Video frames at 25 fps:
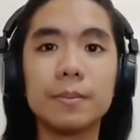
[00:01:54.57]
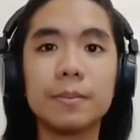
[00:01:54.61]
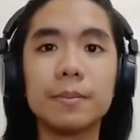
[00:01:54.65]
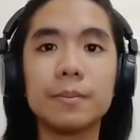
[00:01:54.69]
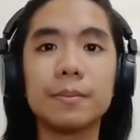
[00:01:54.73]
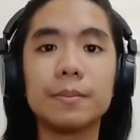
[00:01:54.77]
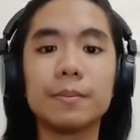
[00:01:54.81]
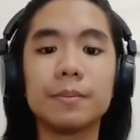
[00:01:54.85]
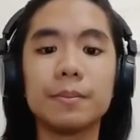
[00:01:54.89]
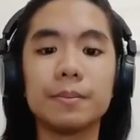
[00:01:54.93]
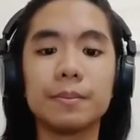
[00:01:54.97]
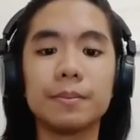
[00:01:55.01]

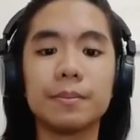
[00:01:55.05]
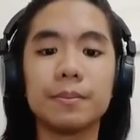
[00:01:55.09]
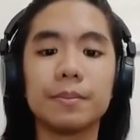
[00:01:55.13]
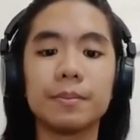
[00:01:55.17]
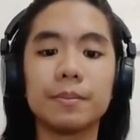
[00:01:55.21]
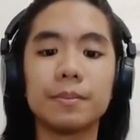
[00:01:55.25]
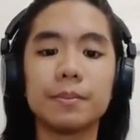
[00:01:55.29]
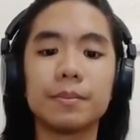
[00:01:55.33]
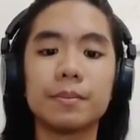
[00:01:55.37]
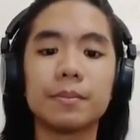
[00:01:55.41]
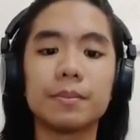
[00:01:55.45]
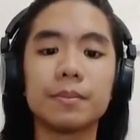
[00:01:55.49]

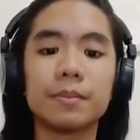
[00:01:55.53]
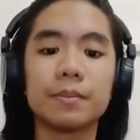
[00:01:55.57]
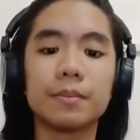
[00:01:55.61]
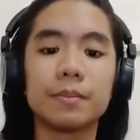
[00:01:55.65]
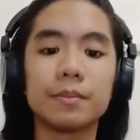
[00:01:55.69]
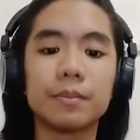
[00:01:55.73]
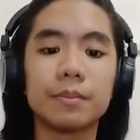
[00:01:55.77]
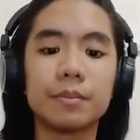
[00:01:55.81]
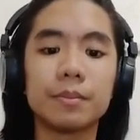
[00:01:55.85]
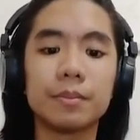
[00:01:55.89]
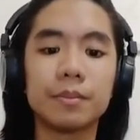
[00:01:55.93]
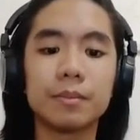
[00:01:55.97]

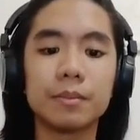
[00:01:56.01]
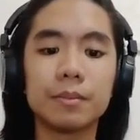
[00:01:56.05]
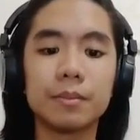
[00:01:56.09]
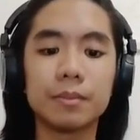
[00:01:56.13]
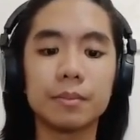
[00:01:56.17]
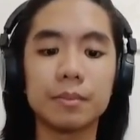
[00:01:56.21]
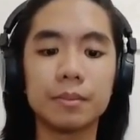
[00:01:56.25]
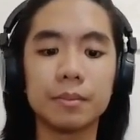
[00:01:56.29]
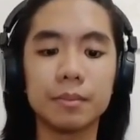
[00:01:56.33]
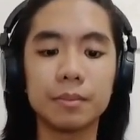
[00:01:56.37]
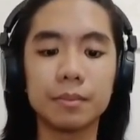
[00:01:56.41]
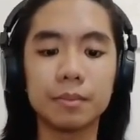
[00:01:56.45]

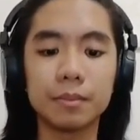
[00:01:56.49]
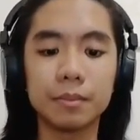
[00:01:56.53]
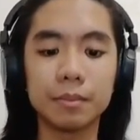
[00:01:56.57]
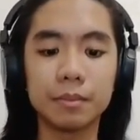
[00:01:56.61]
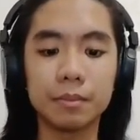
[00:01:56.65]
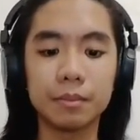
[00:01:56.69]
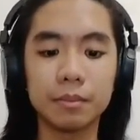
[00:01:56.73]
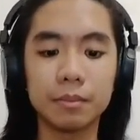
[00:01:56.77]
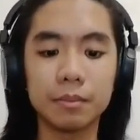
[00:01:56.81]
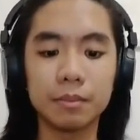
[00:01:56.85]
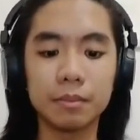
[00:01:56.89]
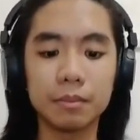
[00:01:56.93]

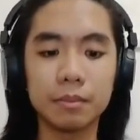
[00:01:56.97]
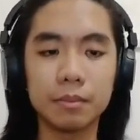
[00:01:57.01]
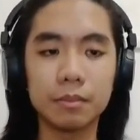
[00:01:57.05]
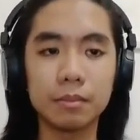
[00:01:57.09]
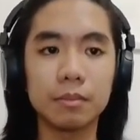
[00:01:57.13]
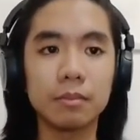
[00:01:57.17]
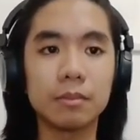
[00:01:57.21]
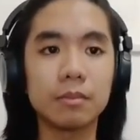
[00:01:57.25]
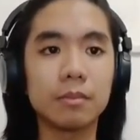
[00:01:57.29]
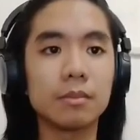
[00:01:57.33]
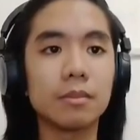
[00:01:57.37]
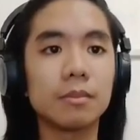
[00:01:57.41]

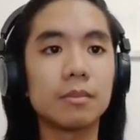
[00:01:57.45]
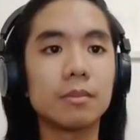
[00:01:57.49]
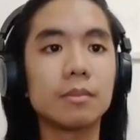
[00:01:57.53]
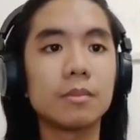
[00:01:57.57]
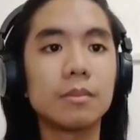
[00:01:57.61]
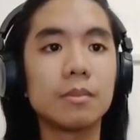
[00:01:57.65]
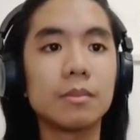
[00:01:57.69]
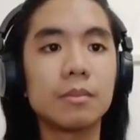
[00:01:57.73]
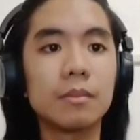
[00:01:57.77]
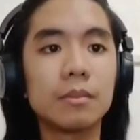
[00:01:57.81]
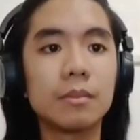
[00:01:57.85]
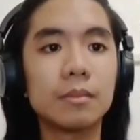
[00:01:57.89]

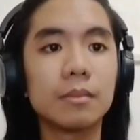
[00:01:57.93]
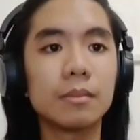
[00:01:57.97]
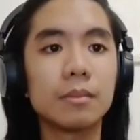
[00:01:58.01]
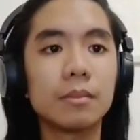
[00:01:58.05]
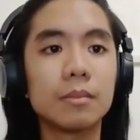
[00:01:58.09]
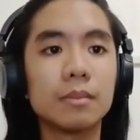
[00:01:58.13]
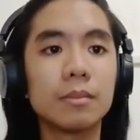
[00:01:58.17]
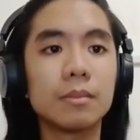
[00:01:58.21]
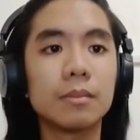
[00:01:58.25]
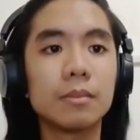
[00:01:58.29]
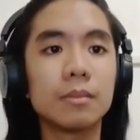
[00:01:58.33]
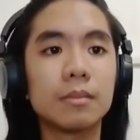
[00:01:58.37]

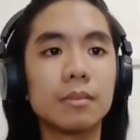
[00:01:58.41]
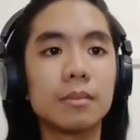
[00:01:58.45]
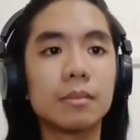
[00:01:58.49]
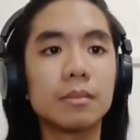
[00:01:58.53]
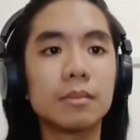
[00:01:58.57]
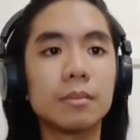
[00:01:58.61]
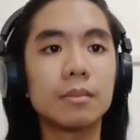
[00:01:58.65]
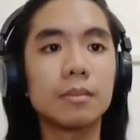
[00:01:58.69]
(silence)